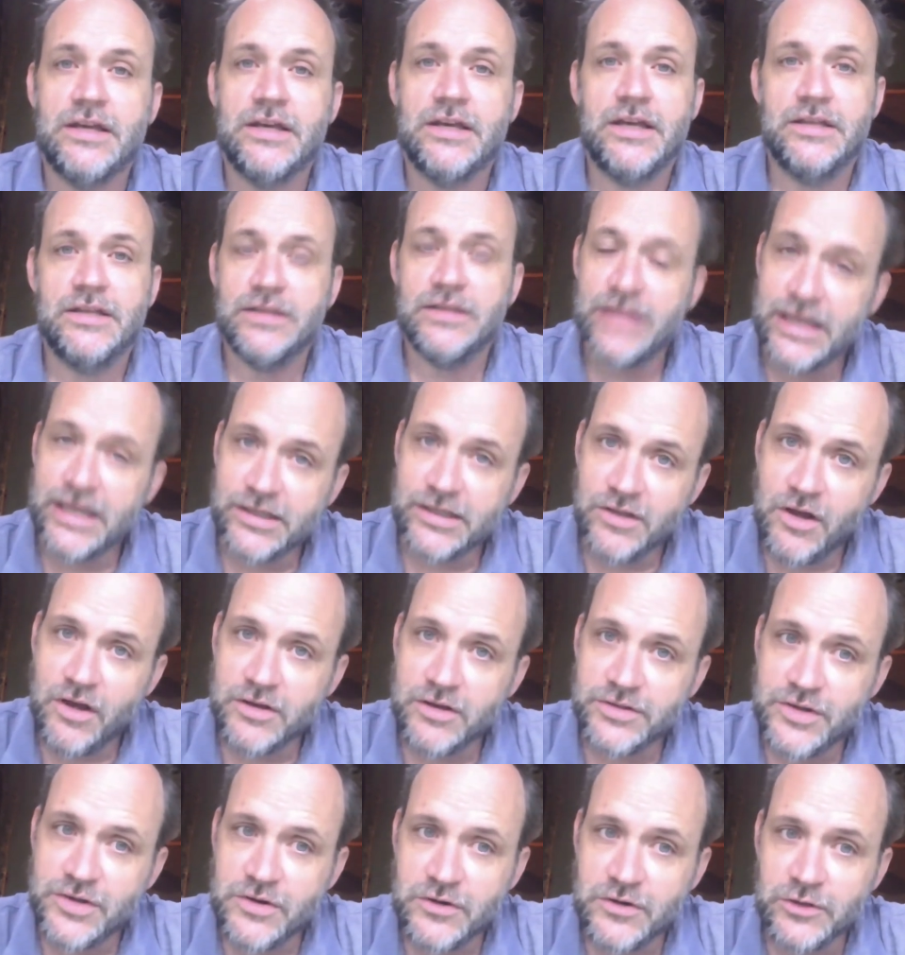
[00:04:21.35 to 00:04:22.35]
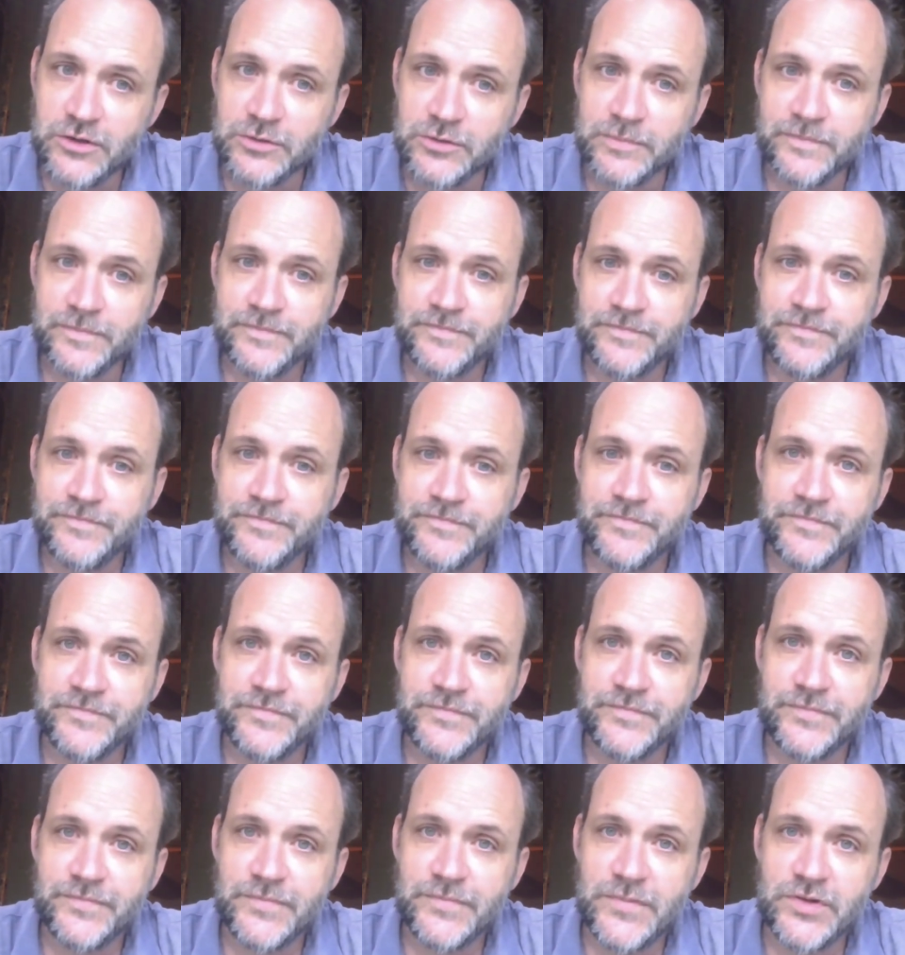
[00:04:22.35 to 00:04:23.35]
eh, like long term
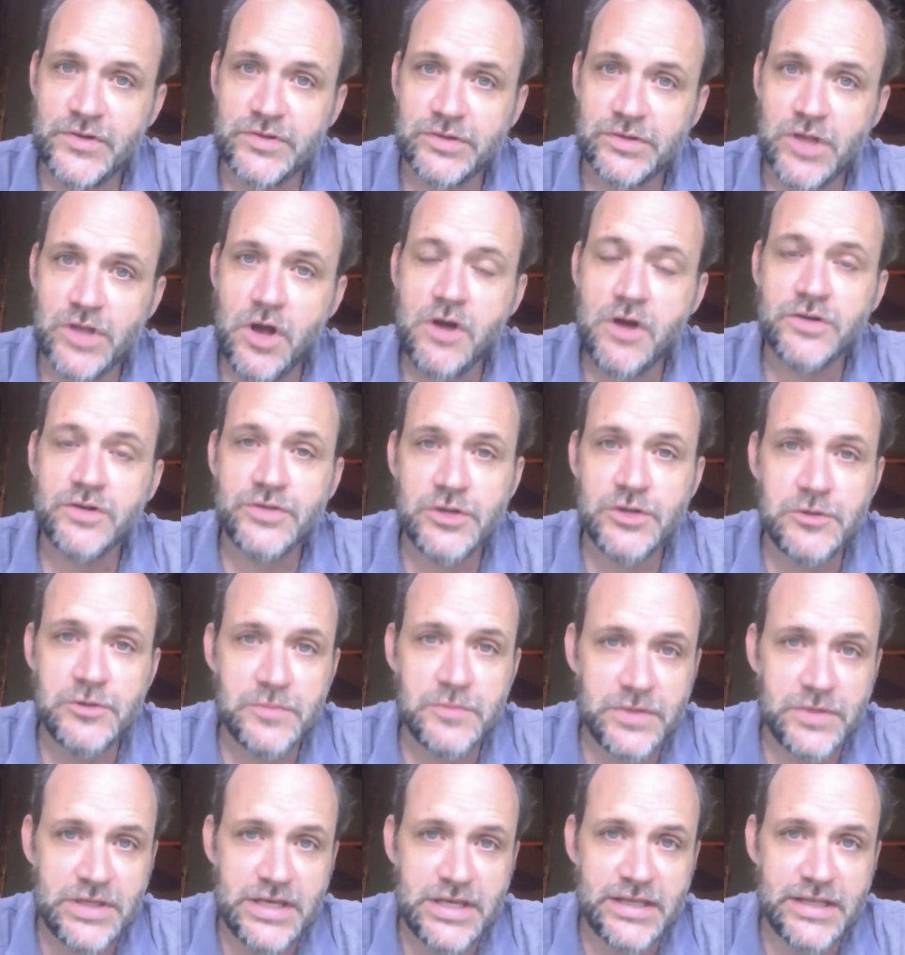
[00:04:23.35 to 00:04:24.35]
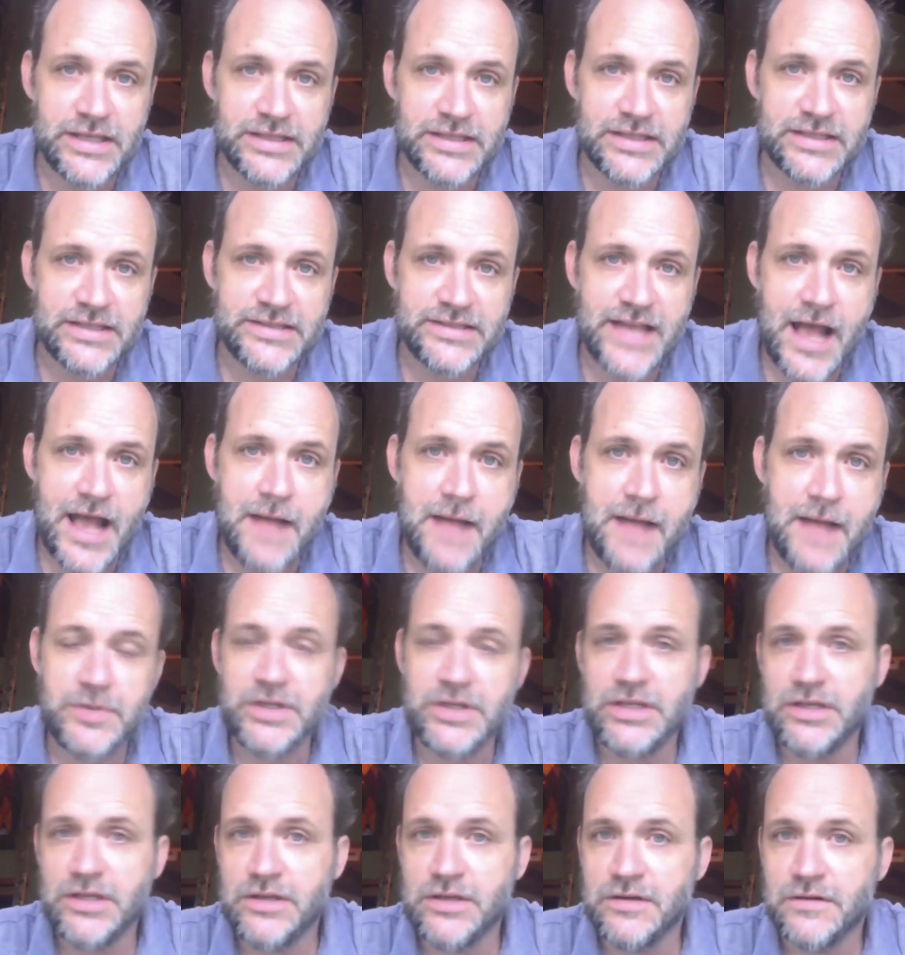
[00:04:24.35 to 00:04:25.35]
there's a long term thing that's
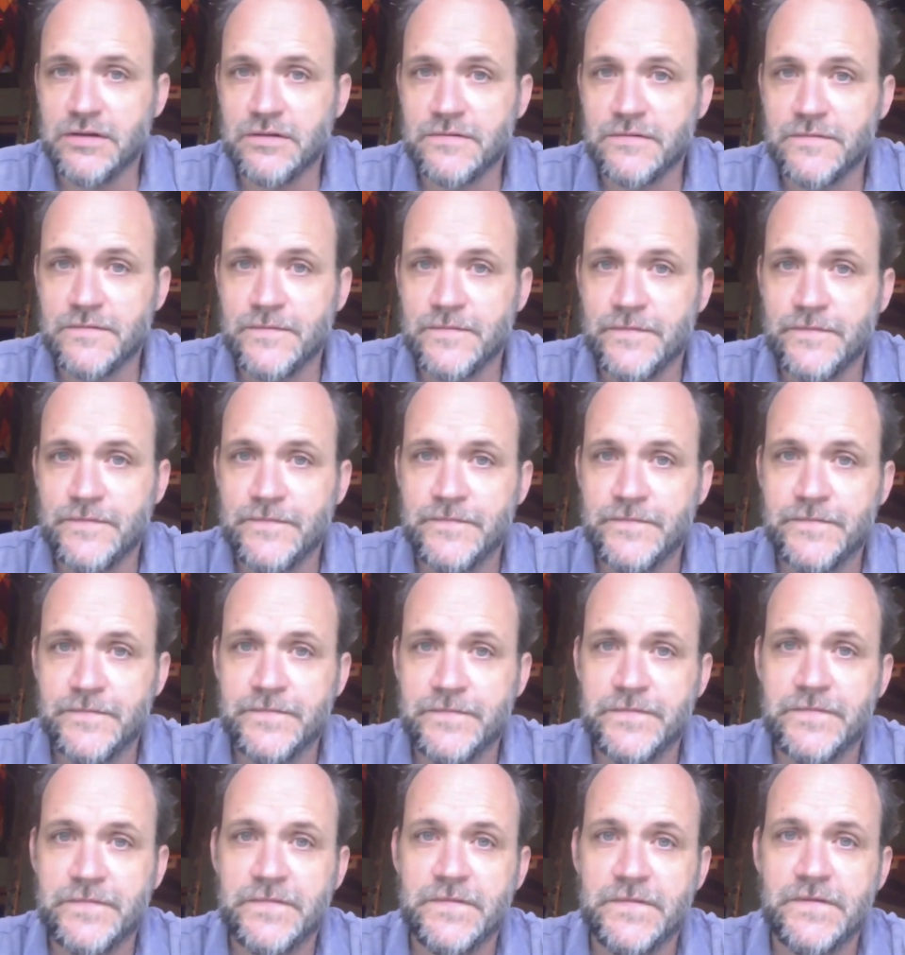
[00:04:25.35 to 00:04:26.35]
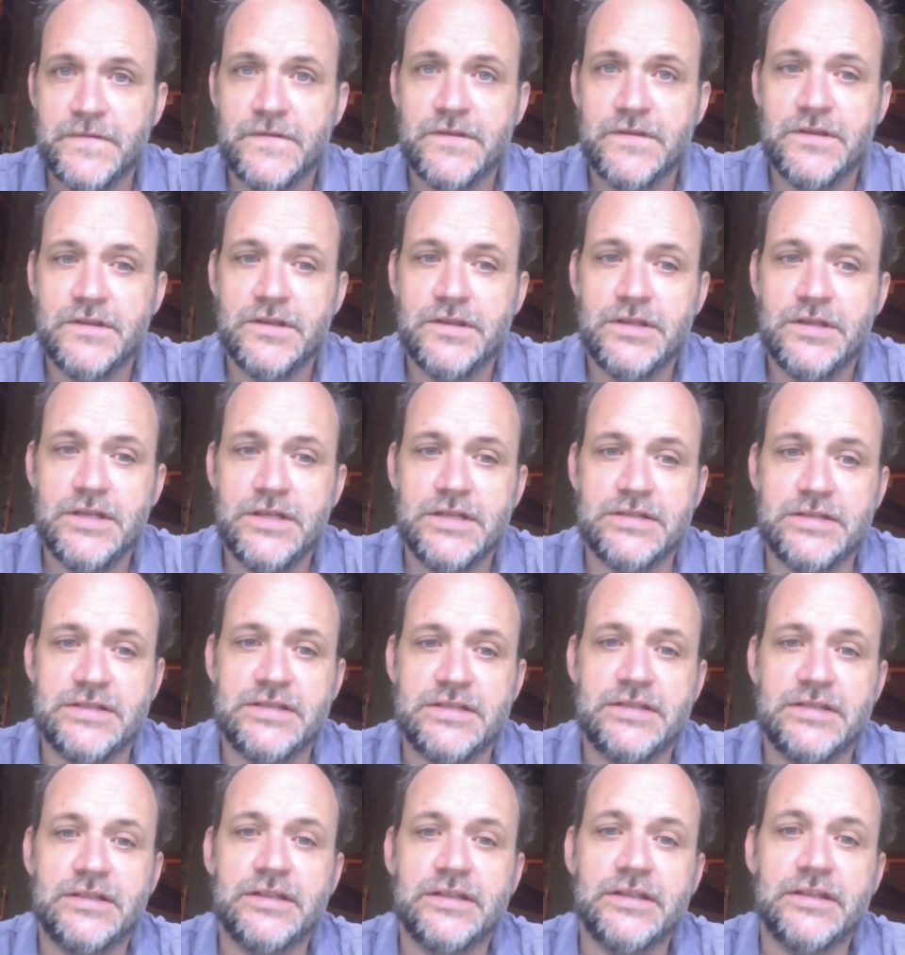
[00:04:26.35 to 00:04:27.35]
happening here
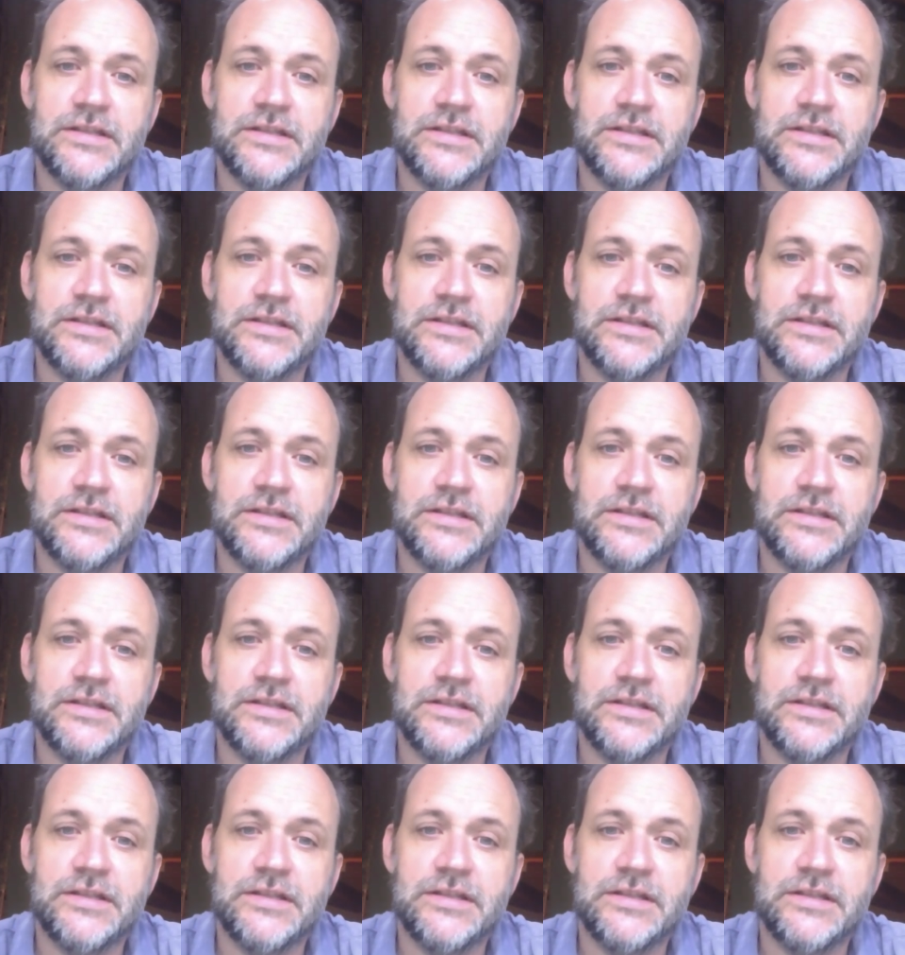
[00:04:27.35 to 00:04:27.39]
it's